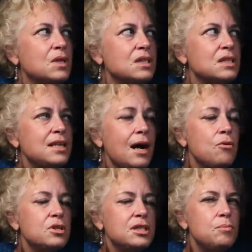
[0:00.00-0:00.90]
because a
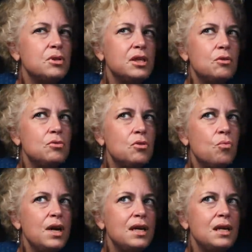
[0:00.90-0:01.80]
tower is typically a rude
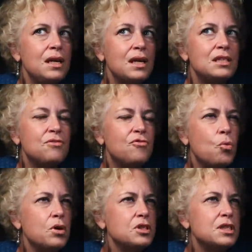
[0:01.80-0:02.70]
awakening it's
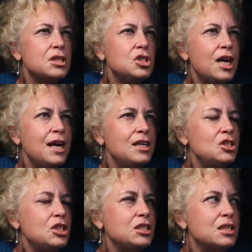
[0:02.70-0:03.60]
forced to
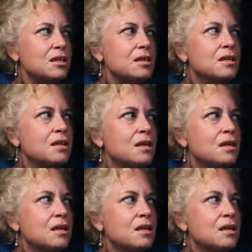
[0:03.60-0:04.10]
change it's a